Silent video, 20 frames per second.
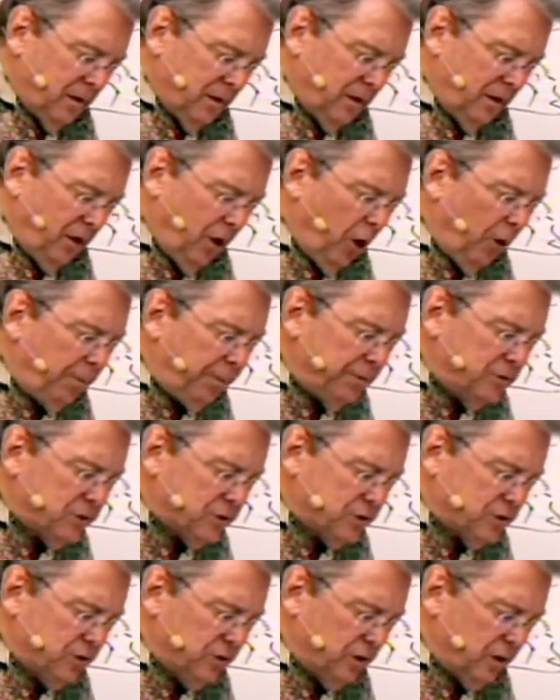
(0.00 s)
Help
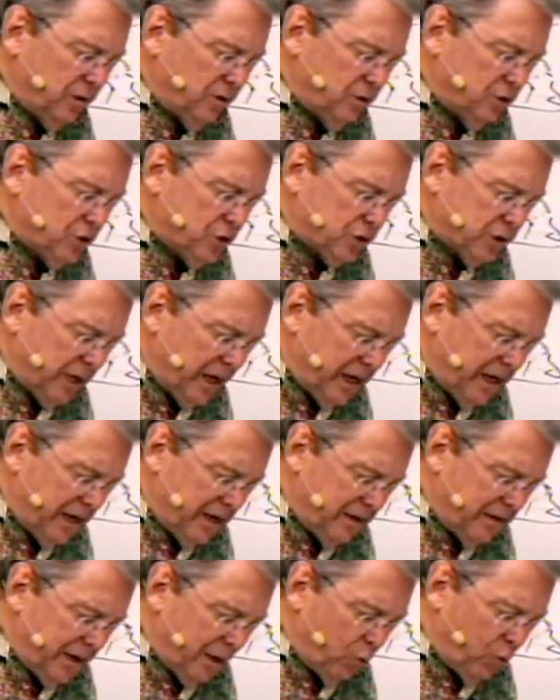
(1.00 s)
us to
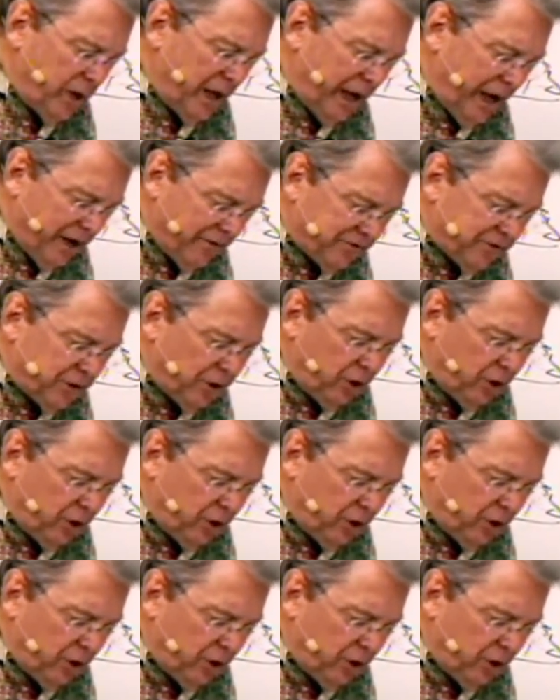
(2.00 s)
understand that we have to